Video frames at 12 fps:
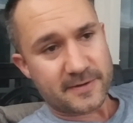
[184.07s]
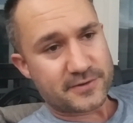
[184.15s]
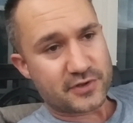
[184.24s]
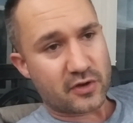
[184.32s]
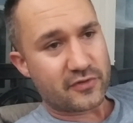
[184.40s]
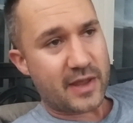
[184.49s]

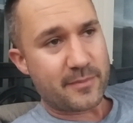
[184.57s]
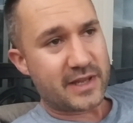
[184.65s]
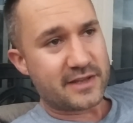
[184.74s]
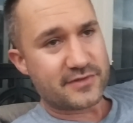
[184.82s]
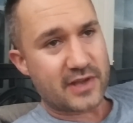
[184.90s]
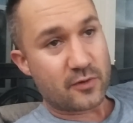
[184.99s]
So that
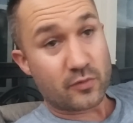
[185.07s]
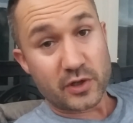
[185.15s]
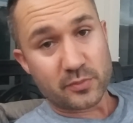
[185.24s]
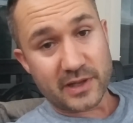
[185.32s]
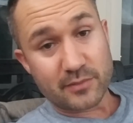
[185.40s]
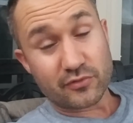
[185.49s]
means that
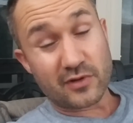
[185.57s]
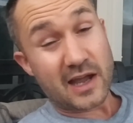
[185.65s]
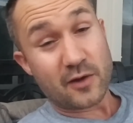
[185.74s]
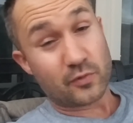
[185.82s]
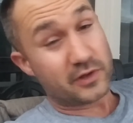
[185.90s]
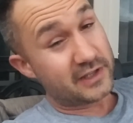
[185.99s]
real people
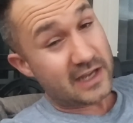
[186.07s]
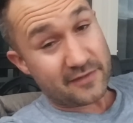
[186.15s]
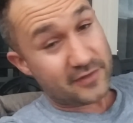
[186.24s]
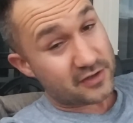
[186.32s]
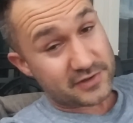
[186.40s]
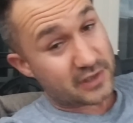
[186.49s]
are really
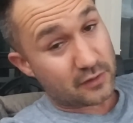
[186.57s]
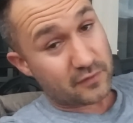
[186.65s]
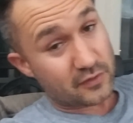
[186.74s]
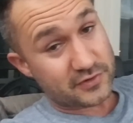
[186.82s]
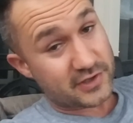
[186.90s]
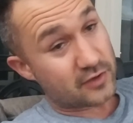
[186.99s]
on their cell
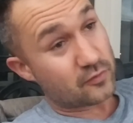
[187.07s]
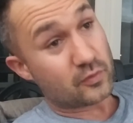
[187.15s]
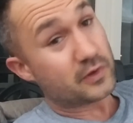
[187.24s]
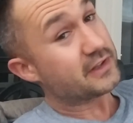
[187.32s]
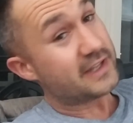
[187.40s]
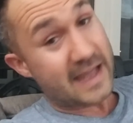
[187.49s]
phones that are
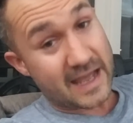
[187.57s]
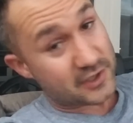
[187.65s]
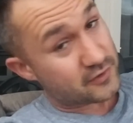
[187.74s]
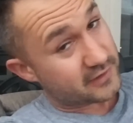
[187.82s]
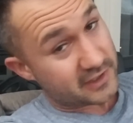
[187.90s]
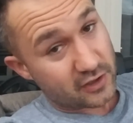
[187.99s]
really
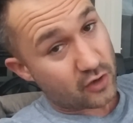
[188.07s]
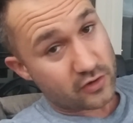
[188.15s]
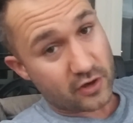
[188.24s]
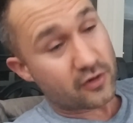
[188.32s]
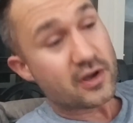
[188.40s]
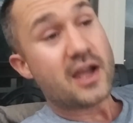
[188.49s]
actually
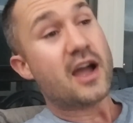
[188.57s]
local,